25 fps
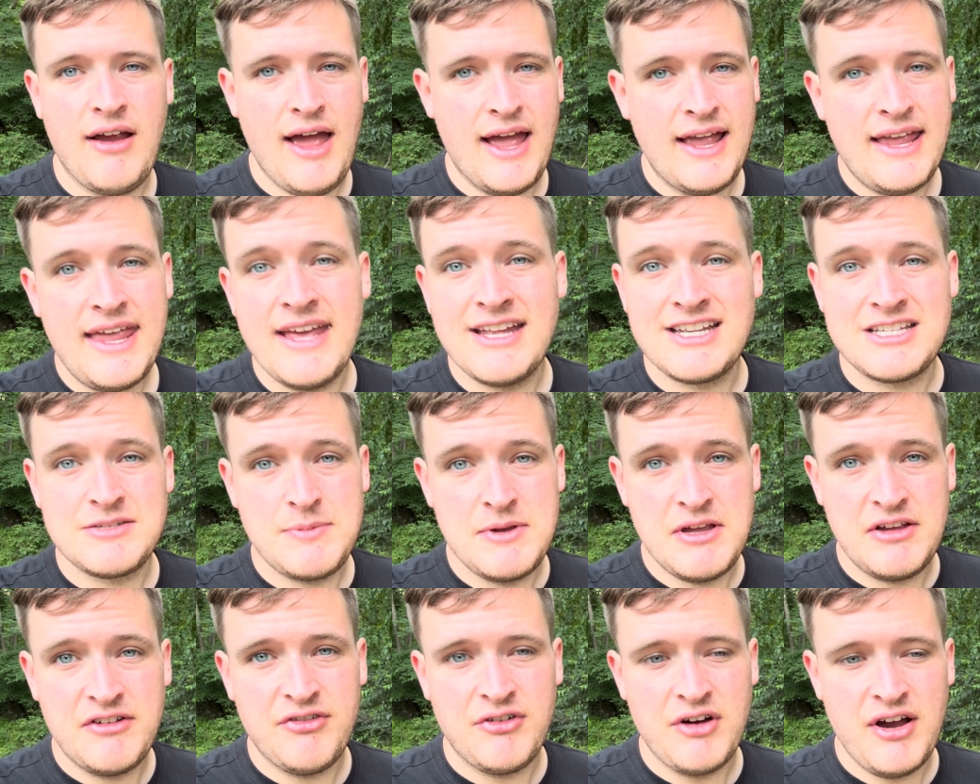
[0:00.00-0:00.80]
I can't
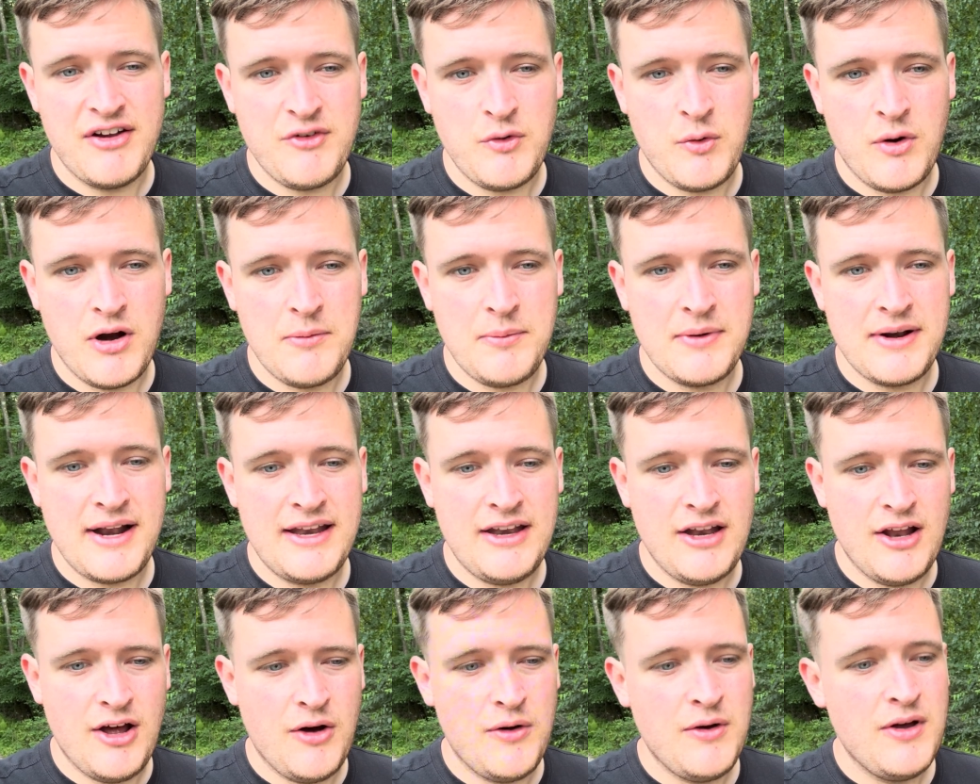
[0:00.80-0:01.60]
speak for everywhere, but I
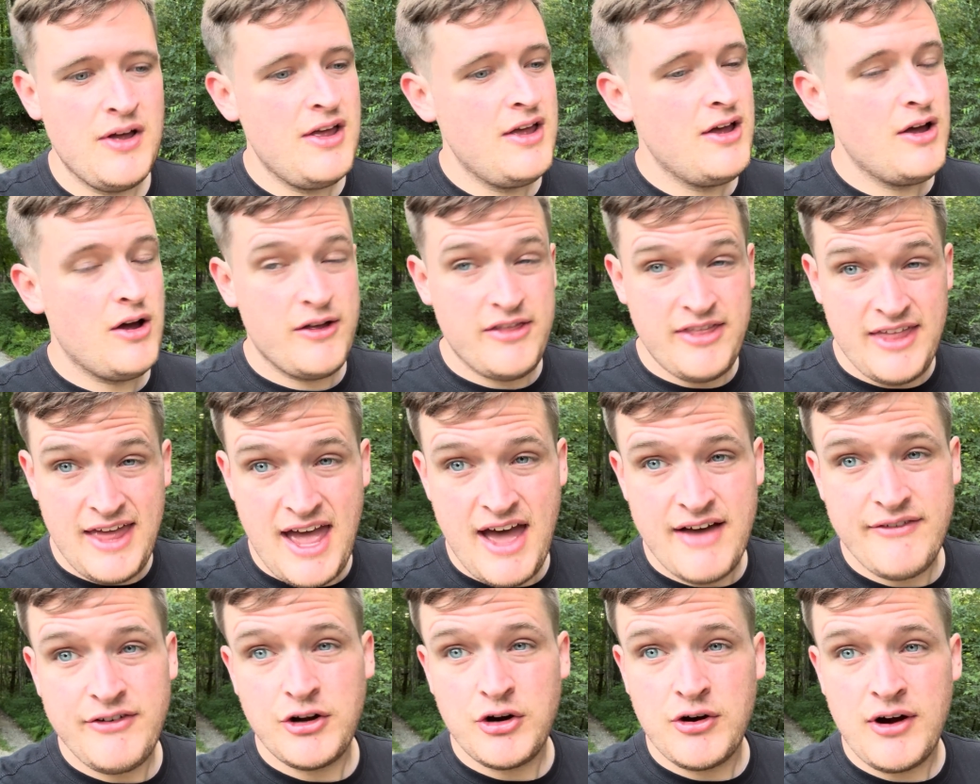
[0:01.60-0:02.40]
know they
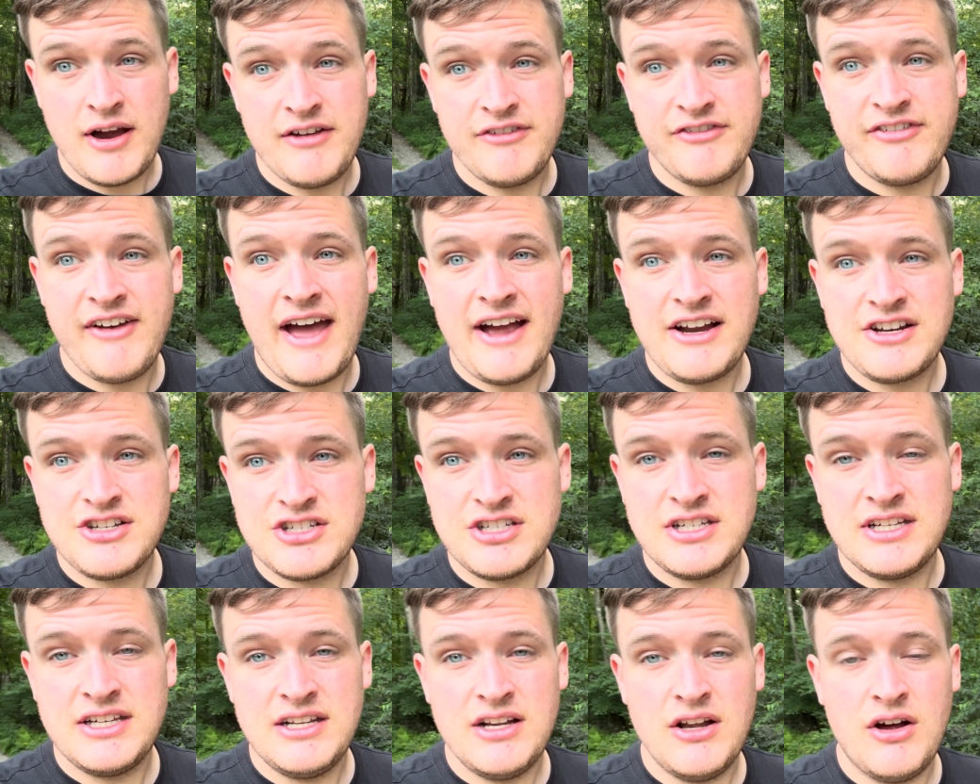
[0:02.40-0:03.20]
have a great fact
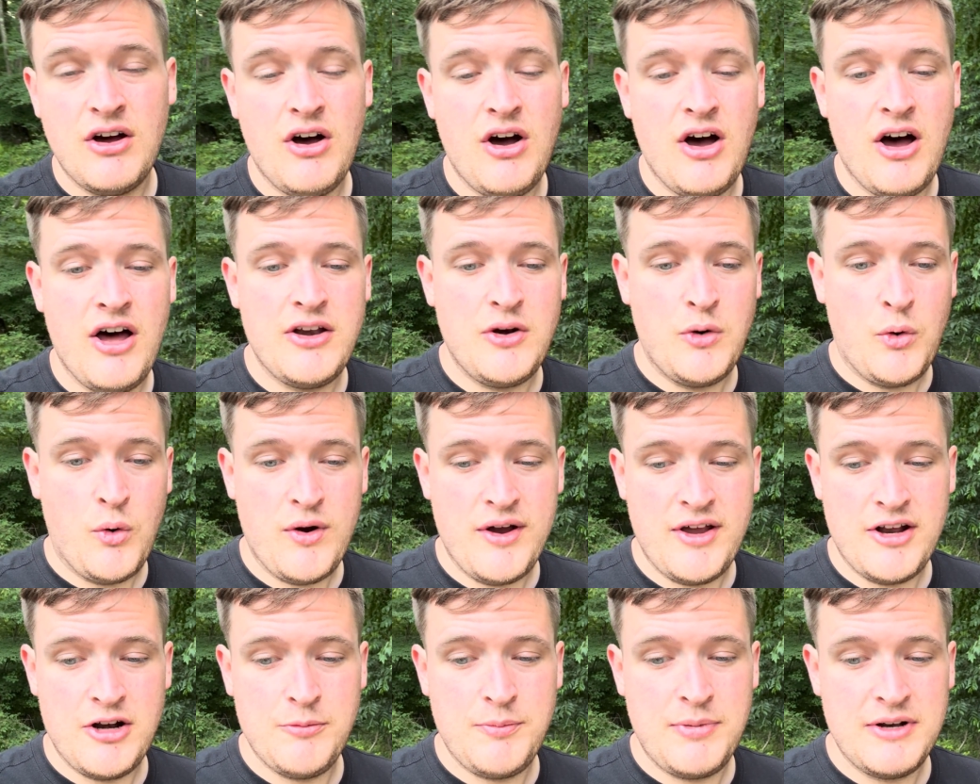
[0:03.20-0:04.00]
sheet on
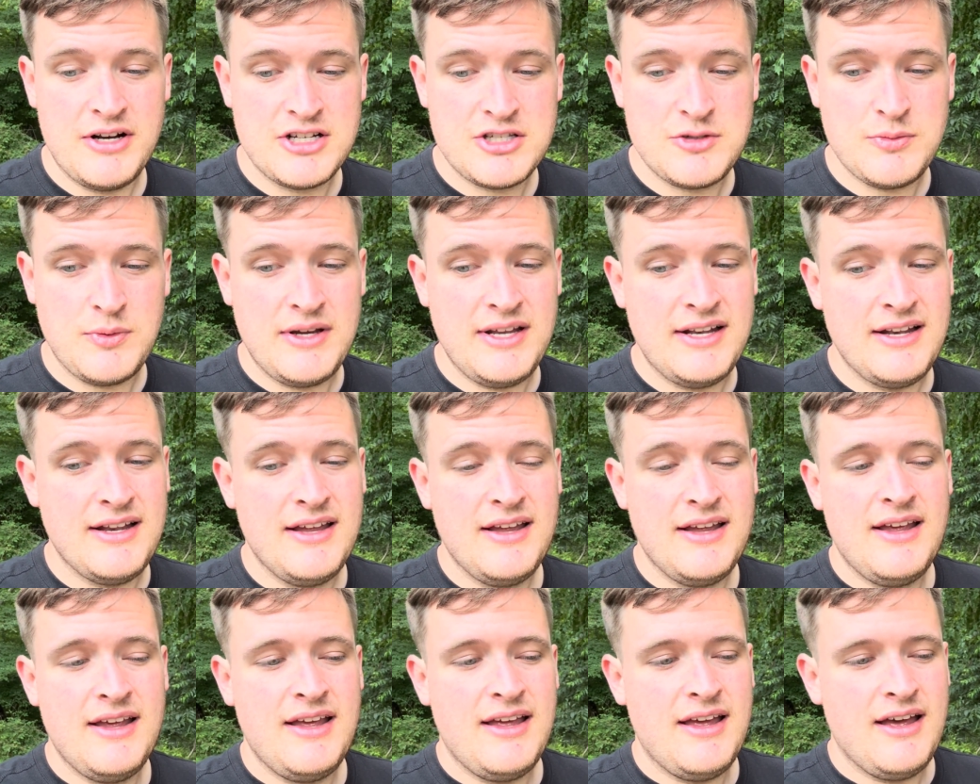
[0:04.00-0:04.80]
Oriental Bittersweet,
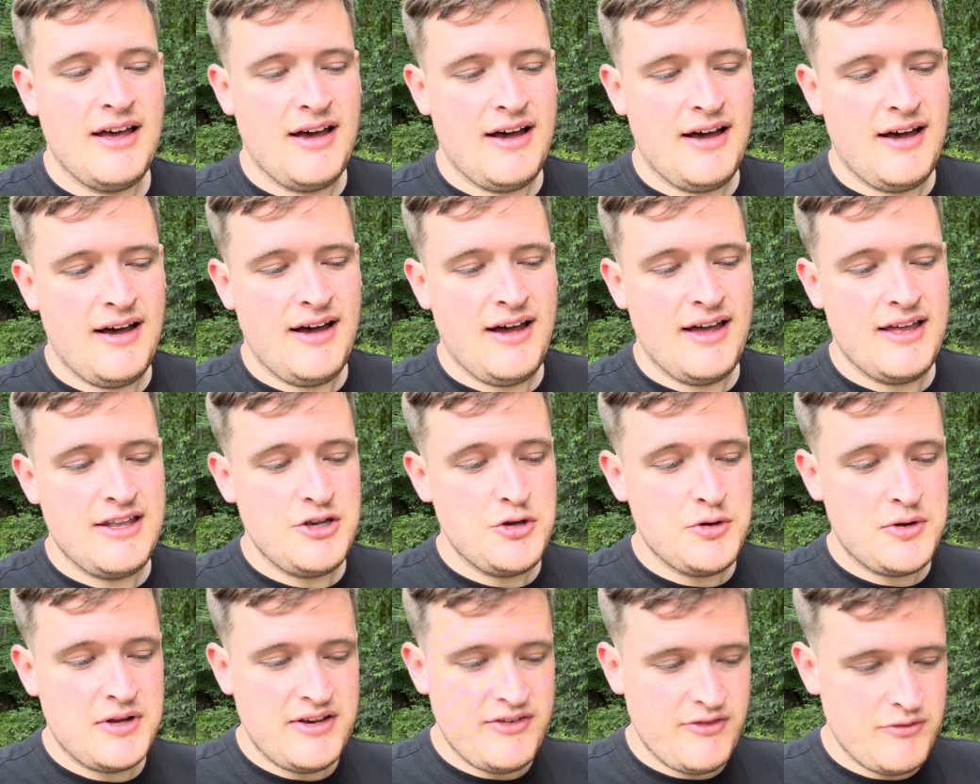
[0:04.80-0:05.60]
and you
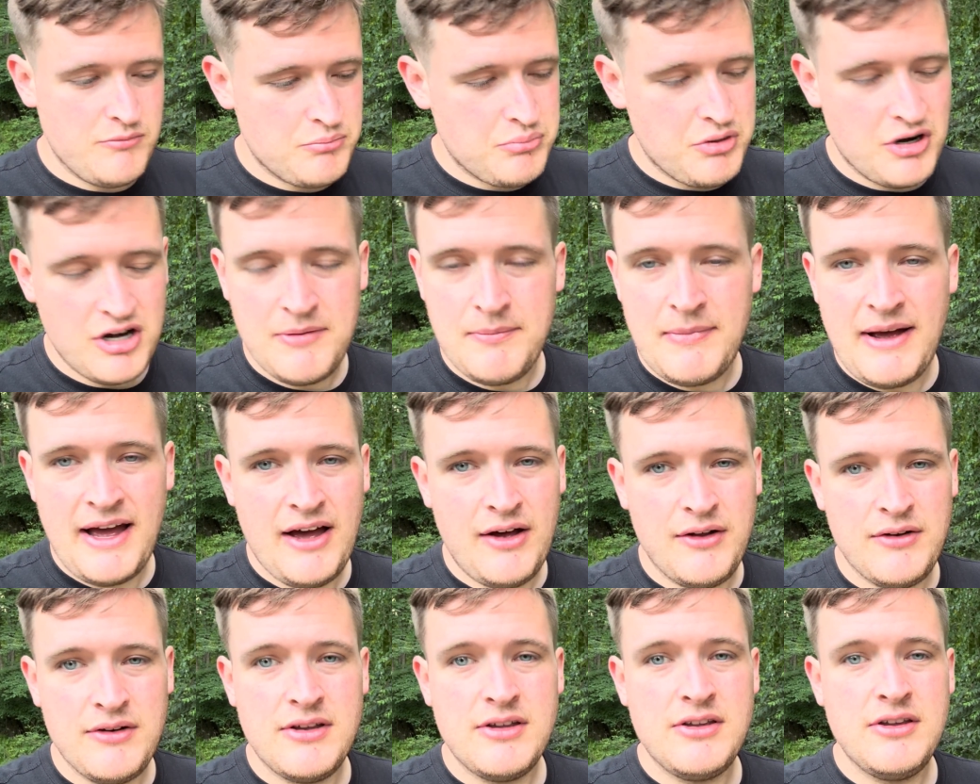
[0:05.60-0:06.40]
can even print them
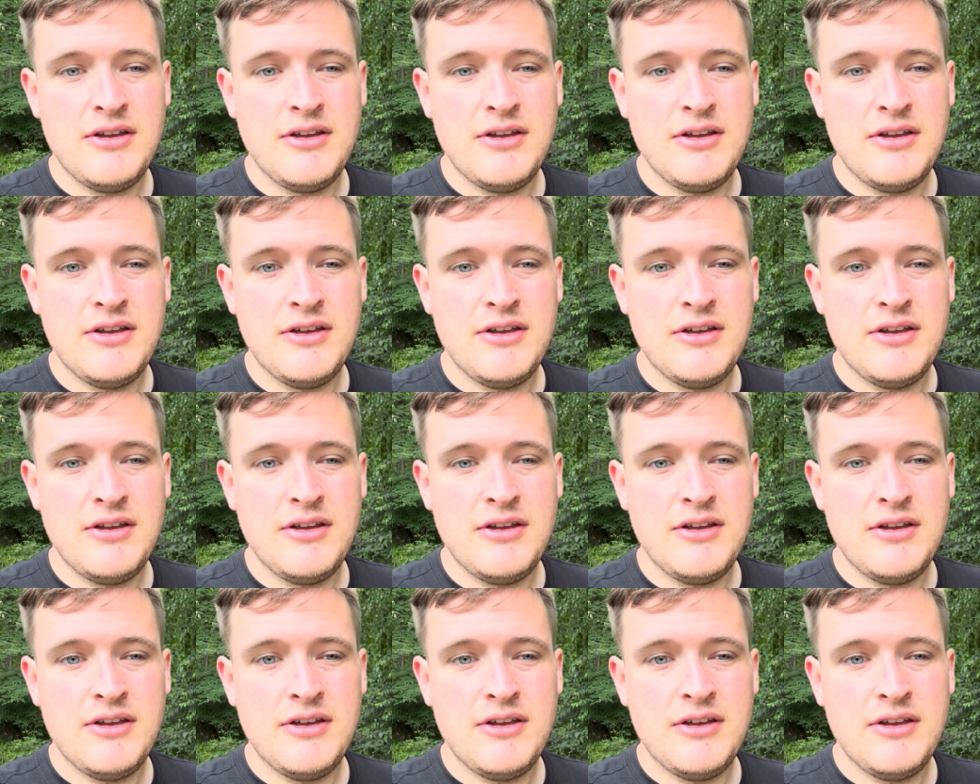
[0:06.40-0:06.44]
out.